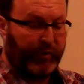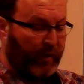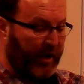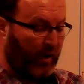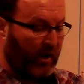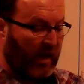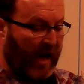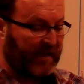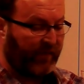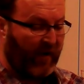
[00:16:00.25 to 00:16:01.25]
and 3. You're going to
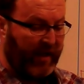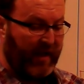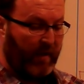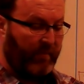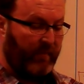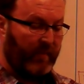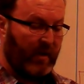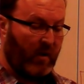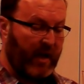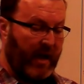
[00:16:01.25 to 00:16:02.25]
classify them.
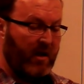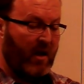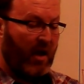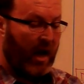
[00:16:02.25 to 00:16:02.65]
Okay?